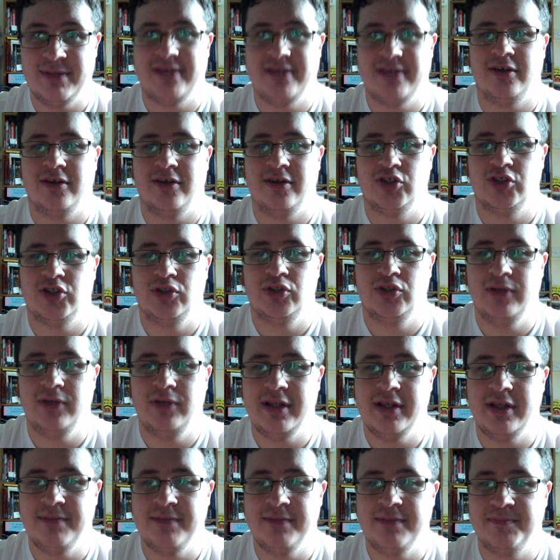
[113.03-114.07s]
Like, surely
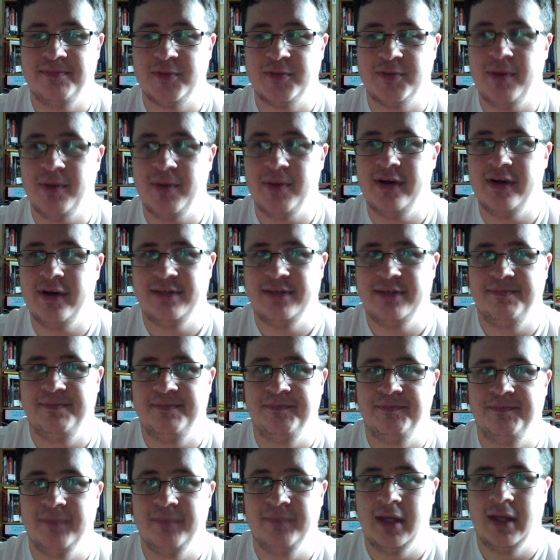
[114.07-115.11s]
the smartest
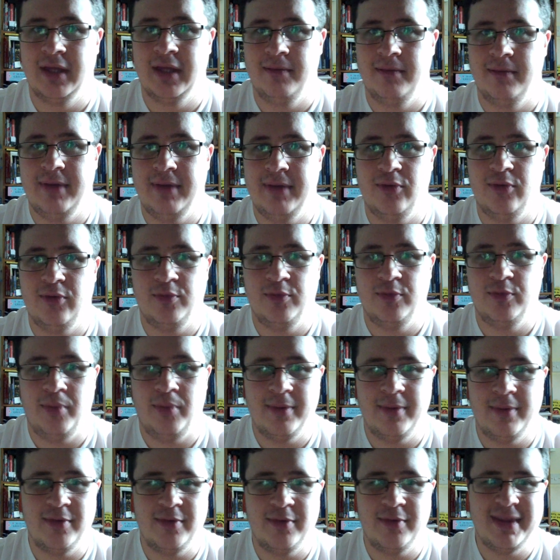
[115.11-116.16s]
bit would
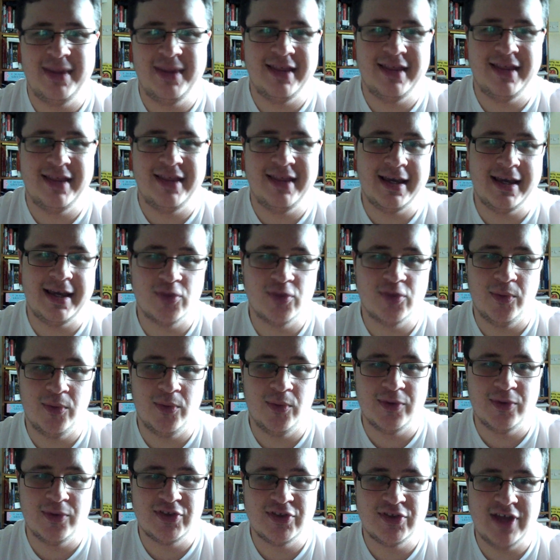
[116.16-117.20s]
have been thinking
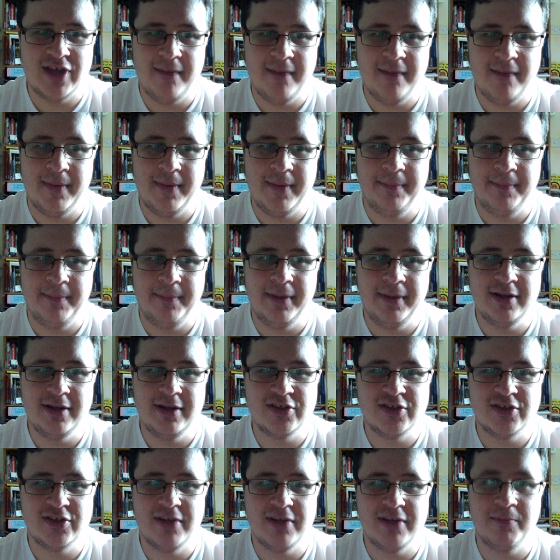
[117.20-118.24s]
towards putting
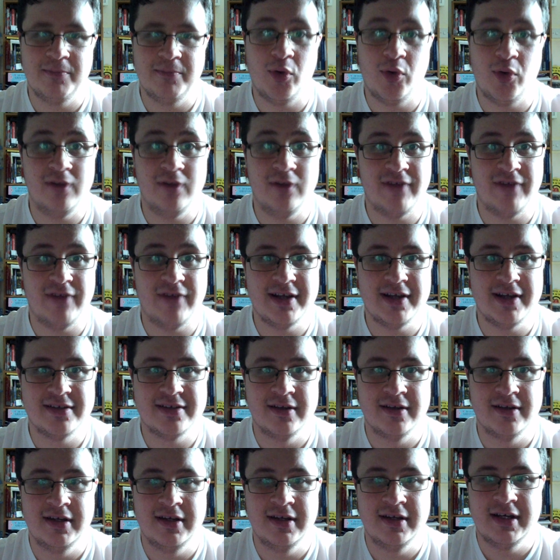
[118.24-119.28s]
some qualifiers
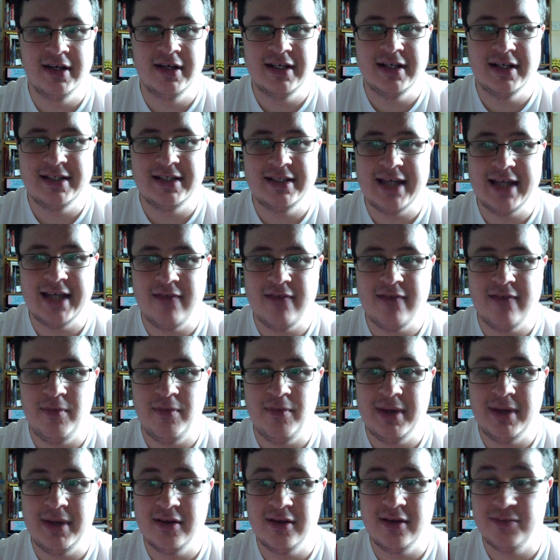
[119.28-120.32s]
together,
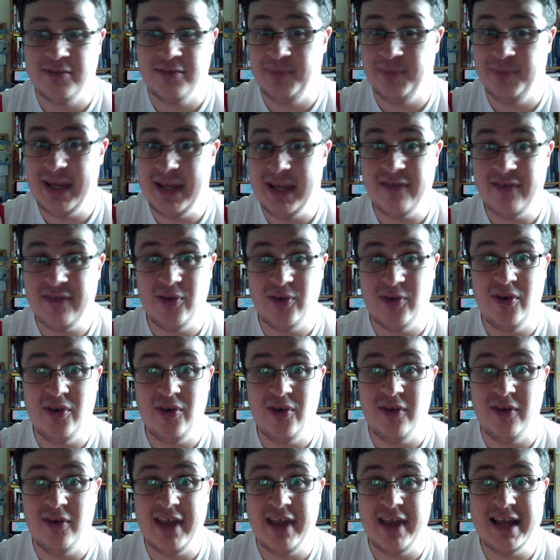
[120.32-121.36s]
because believe it or not,
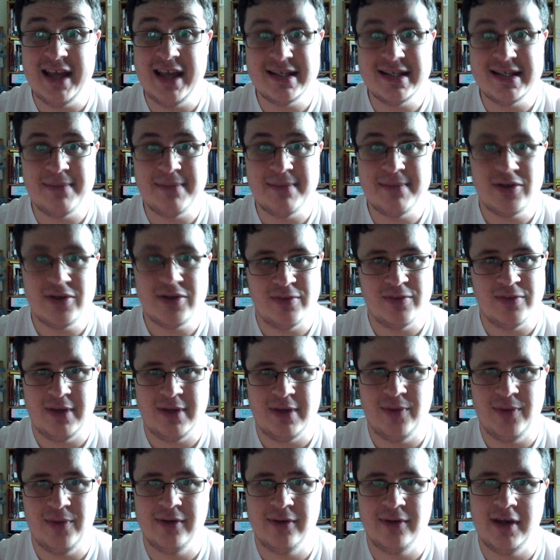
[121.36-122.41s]
there is supposed to be a
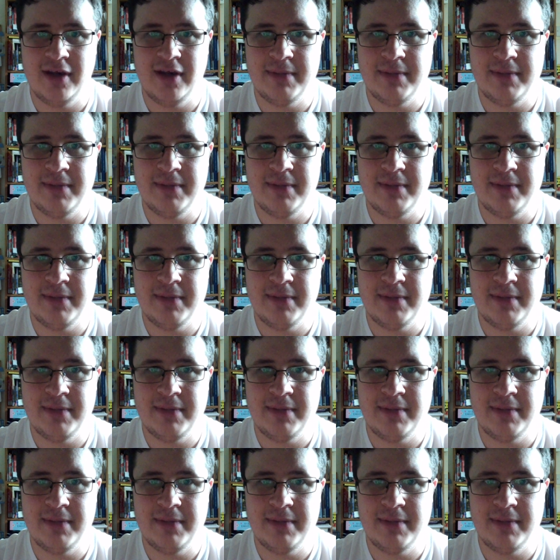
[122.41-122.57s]
World Cup in